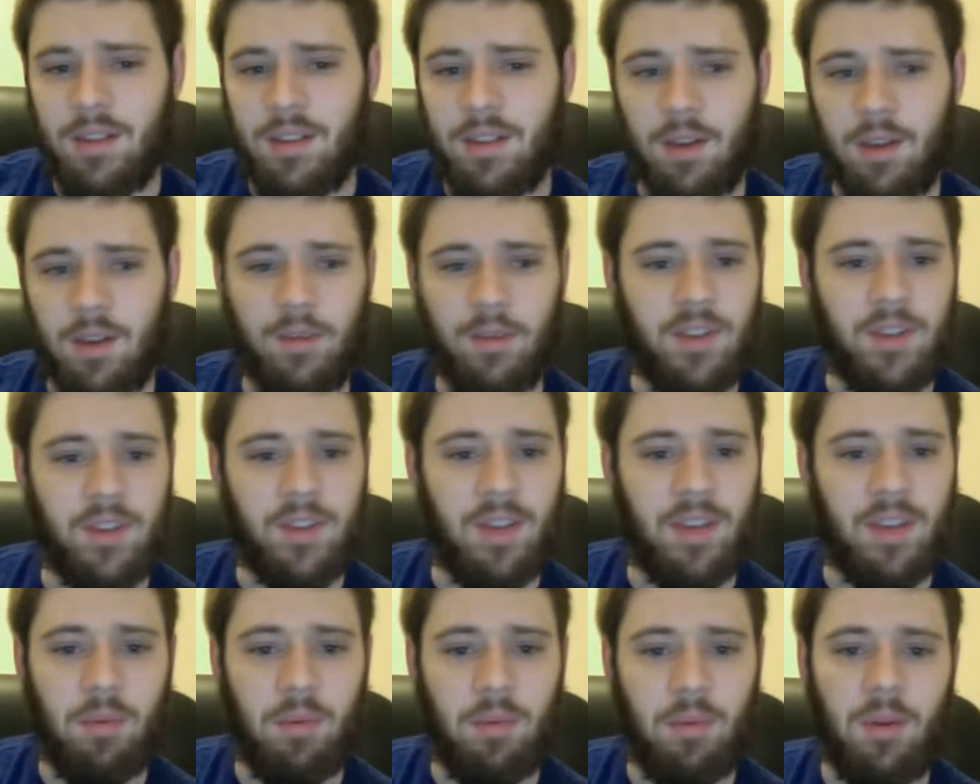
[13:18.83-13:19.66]
For
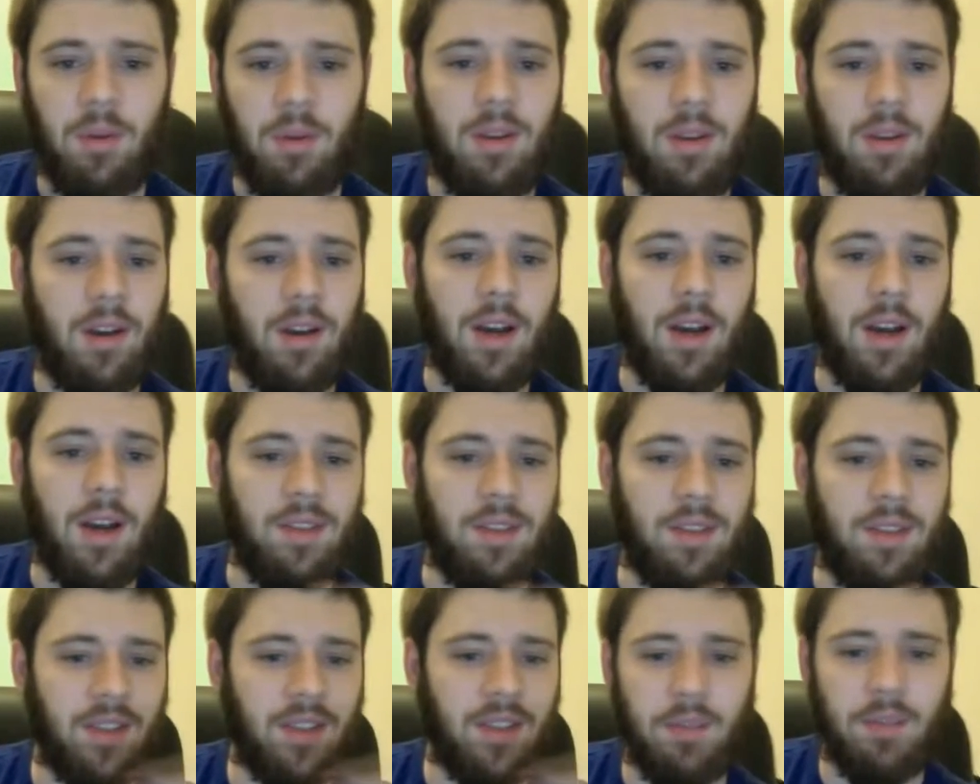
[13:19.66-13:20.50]
example,
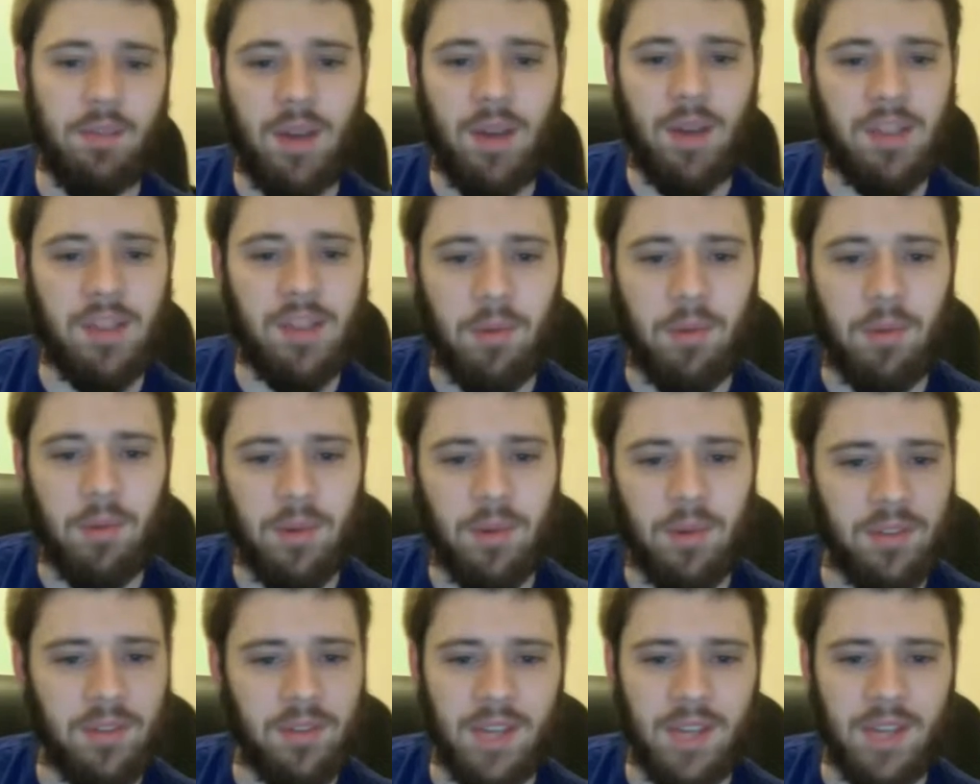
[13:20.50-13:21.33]
testing bicep
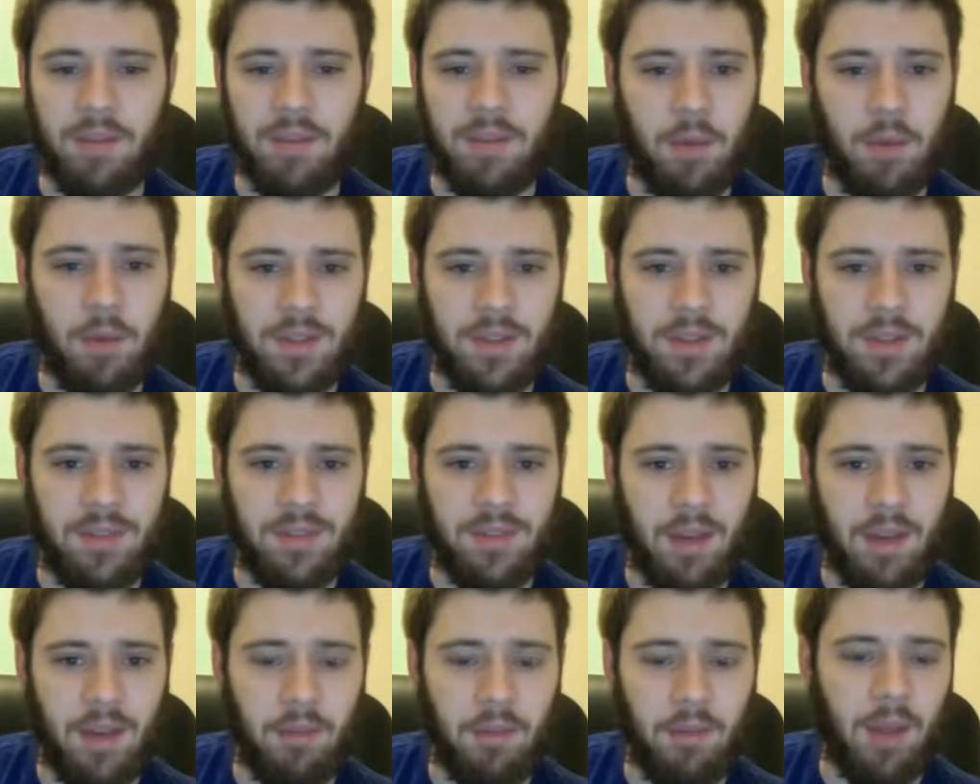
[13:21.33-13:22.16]
curls is kind of a waste of
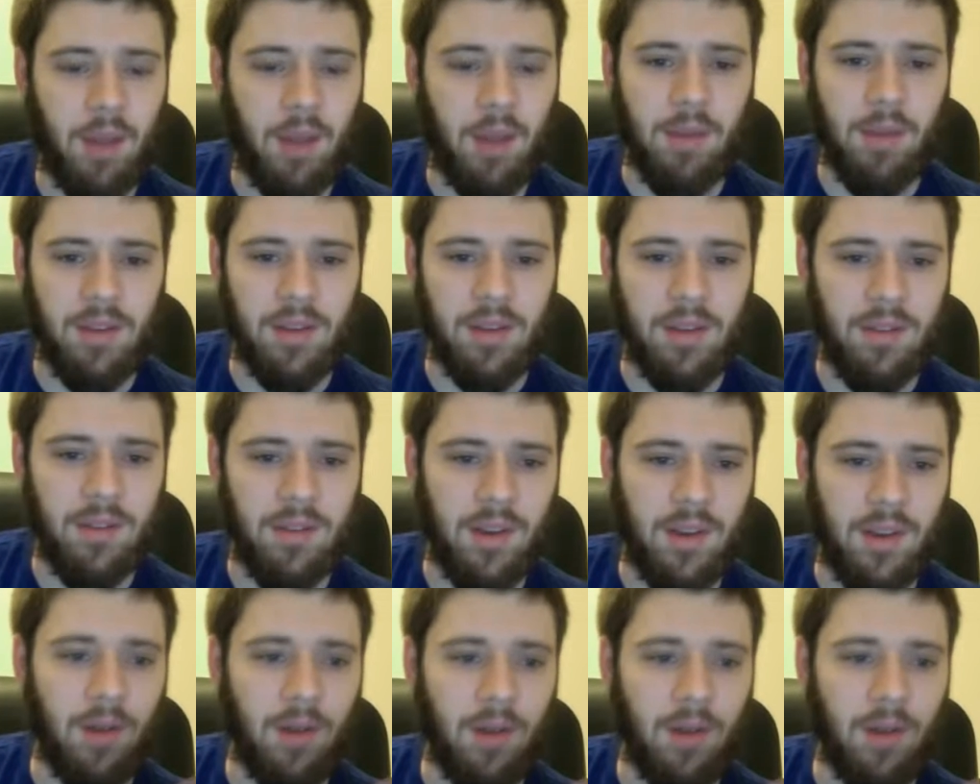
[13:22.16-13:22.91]
time in my opinion.